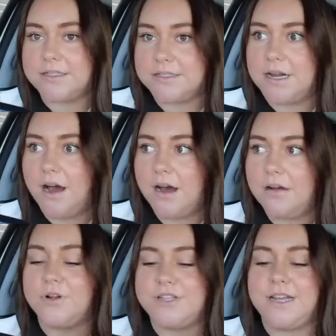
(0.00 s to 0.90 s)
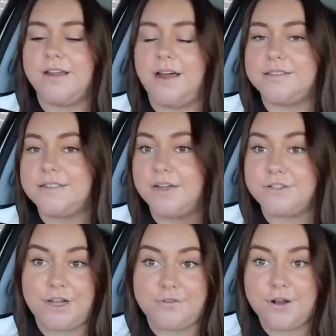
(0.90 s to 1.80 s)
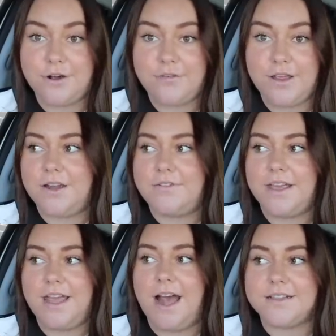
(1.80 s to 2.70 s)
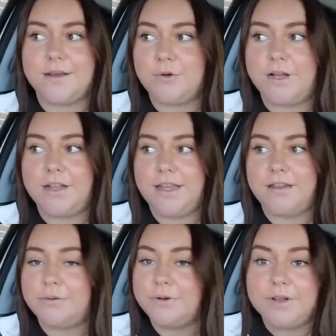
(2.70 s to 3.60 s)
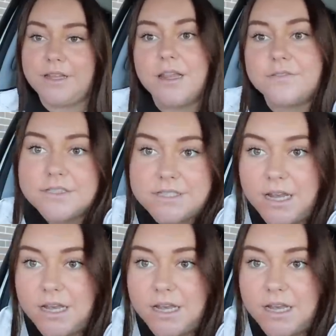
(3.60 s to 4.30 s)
a star. Once you hit 9 stars, you get a free coffee. And I feel like it adds up quickly. Like, we really love to see